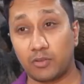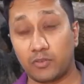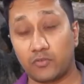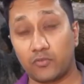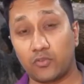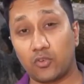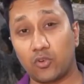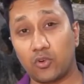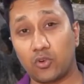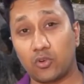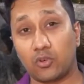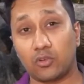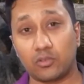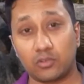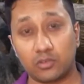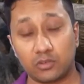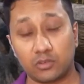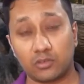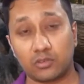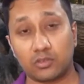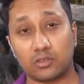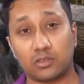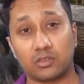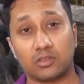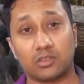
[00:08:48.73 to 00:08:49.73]
before,
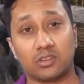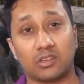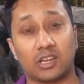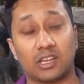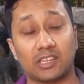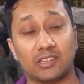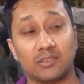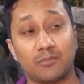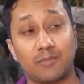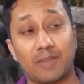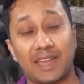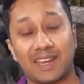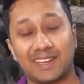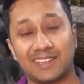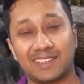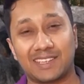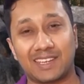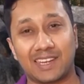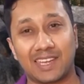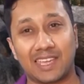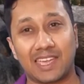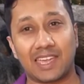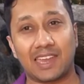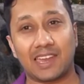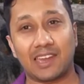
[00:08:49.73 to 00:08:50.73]
the other bands
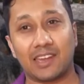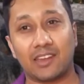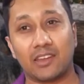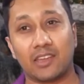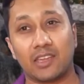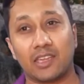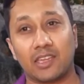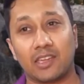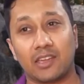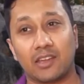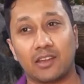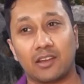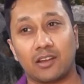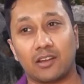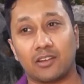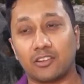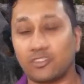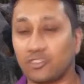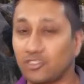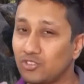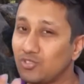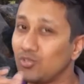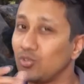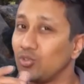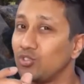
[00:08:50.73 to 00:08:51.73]
that I had
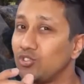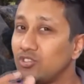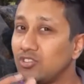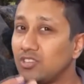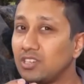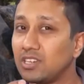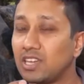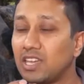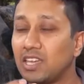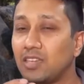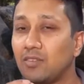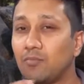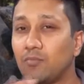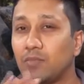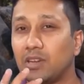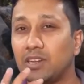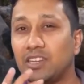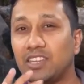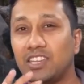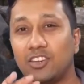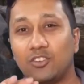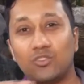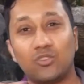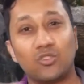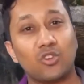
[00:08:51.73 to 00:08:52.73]
shows you the time, but
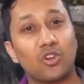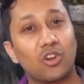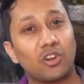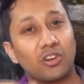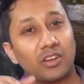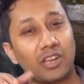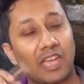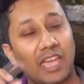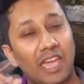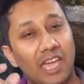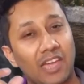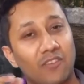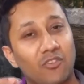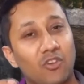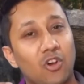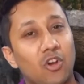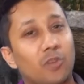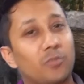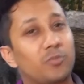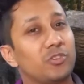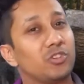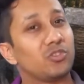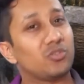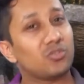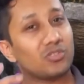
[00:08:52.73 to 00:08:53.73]
they do not have an
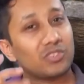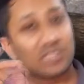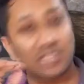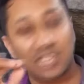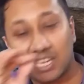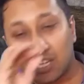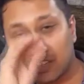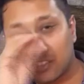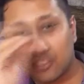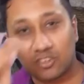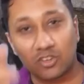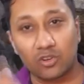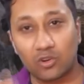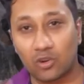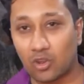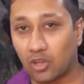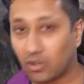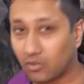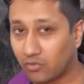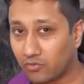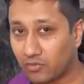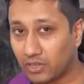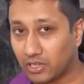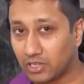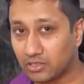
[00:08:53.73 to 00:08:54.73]
option to change the
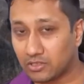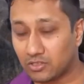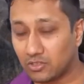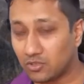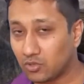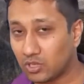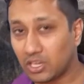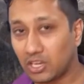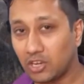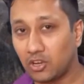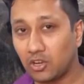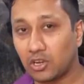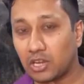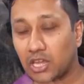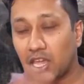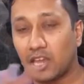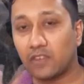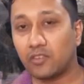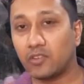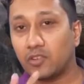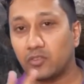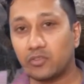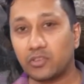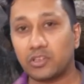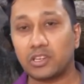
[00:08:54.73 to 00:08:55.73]
clock phase. You cannot
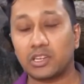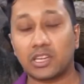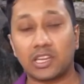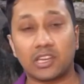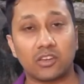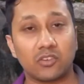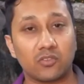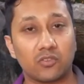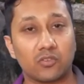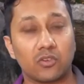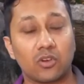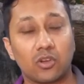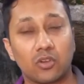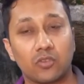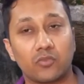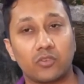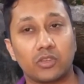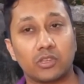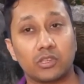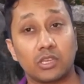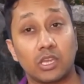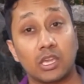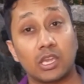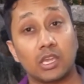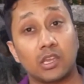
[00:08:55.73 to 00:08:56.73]
have different kind of clock
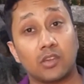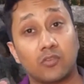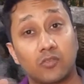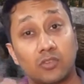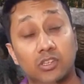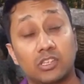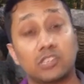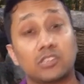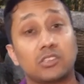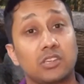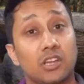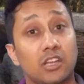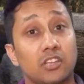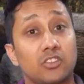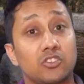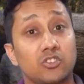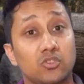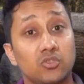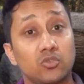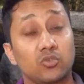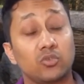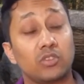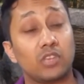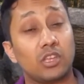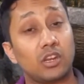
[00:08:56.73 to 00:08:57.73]
phase. With the Charge
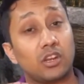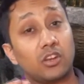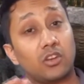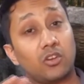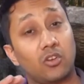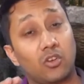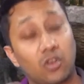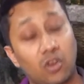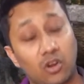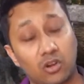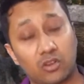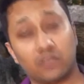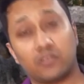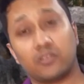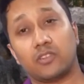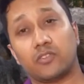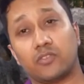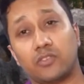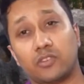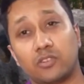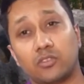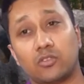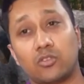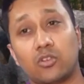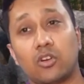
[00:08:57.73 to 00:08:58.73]
2, there are a lot of
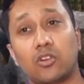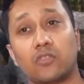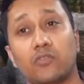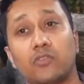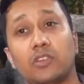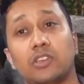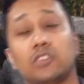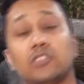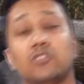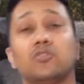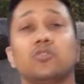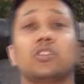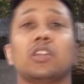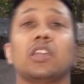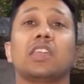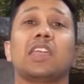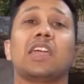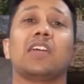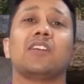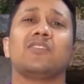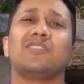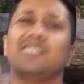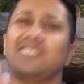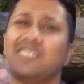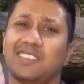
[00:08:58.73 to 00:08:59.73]
different clock phase. You can
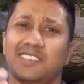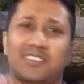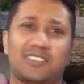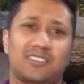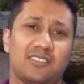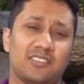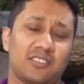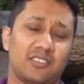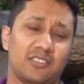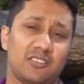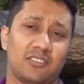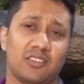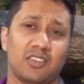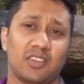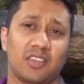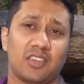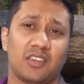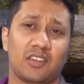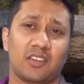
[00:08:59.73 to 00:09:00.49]
have just a